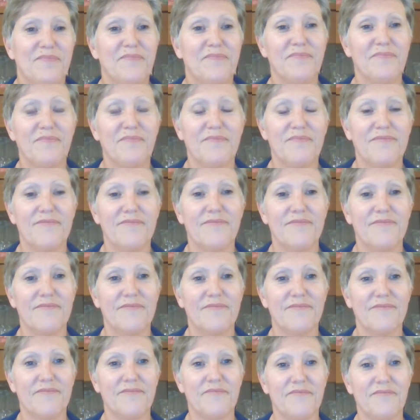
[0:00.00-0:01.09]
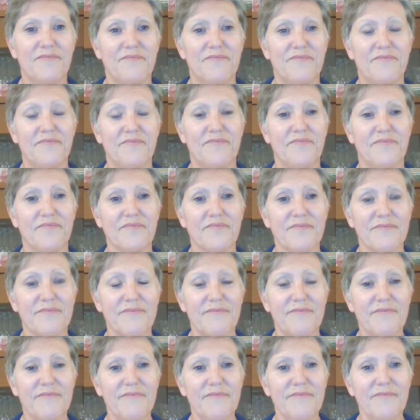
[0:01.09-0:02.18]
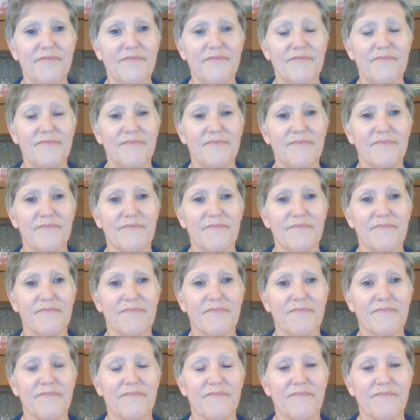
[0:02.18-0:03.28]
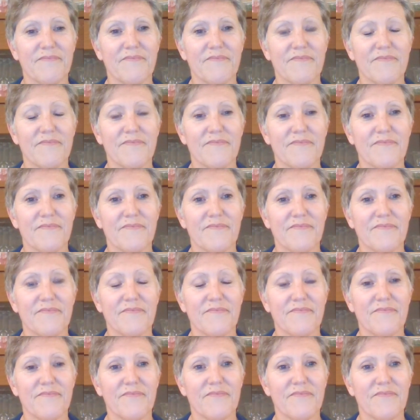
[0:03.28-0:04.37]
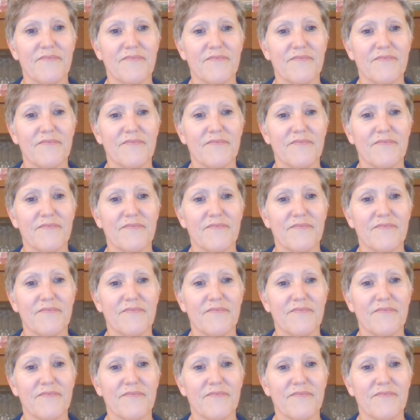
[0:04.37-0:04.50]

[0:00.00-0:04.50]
No words are spoken by the person on screen.